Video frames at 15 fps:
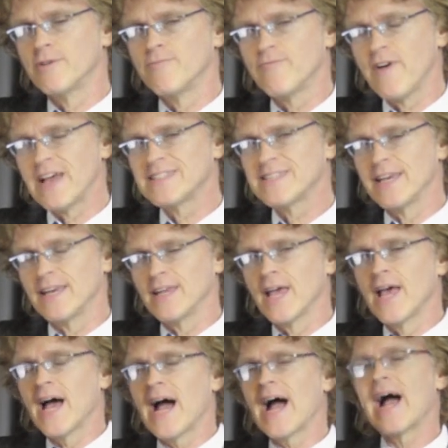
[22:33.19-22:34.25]
confess it
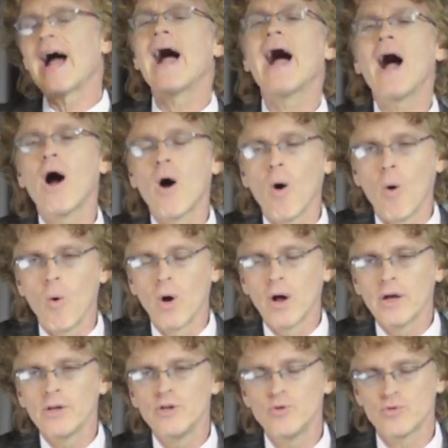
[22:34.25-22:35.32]
how
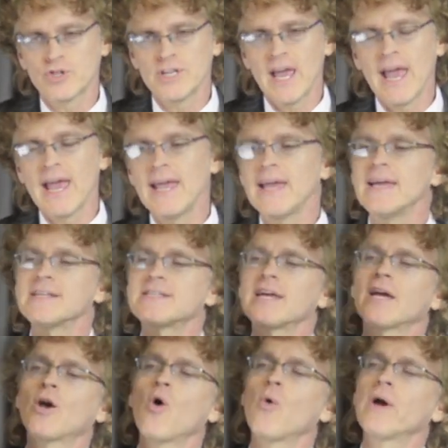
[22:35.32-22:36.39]
you say is
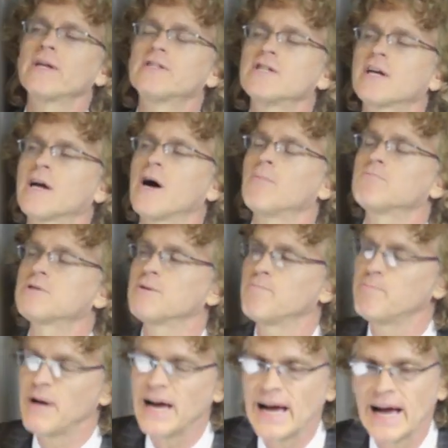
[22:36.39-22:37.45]
it going to come to
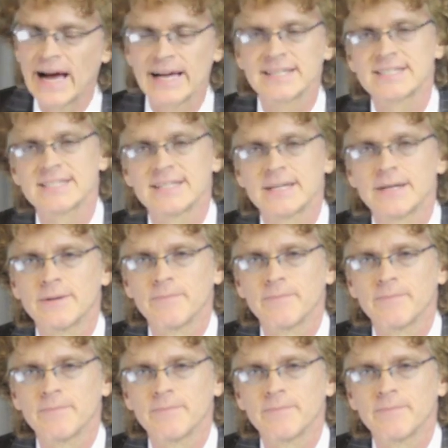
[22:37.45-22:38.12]
pass